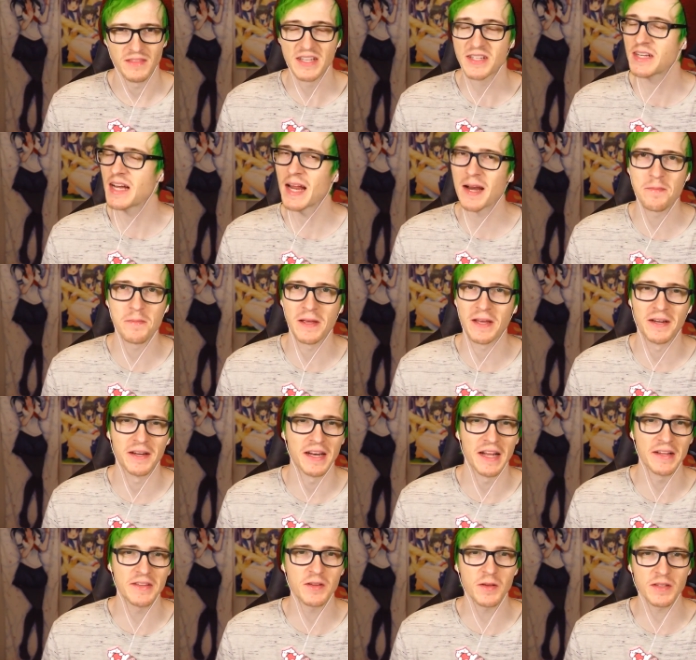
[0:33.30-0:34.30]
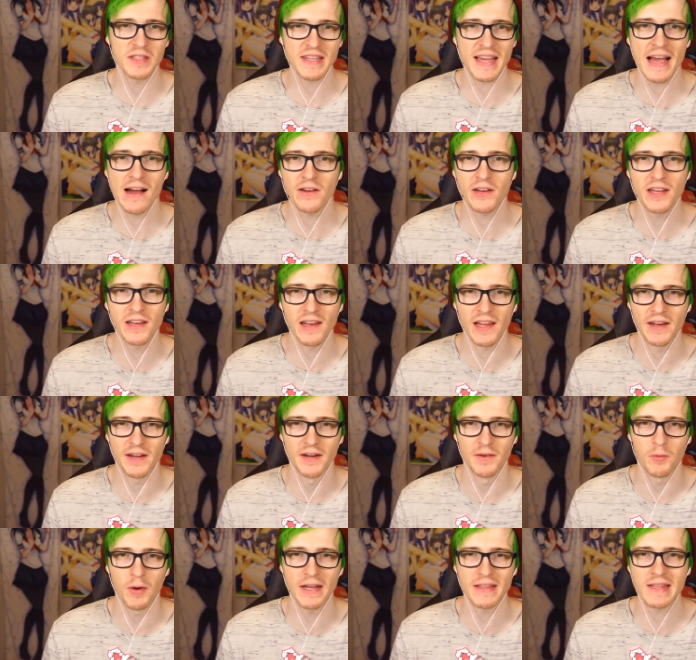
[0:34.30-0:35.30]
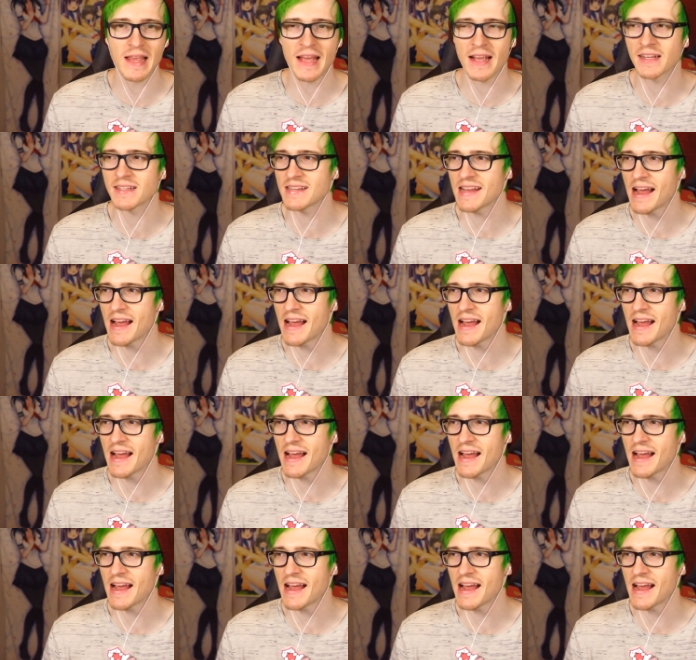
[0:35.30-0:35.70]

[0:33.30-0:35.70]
It's gotta be good. It's, it's calculator. What the? It's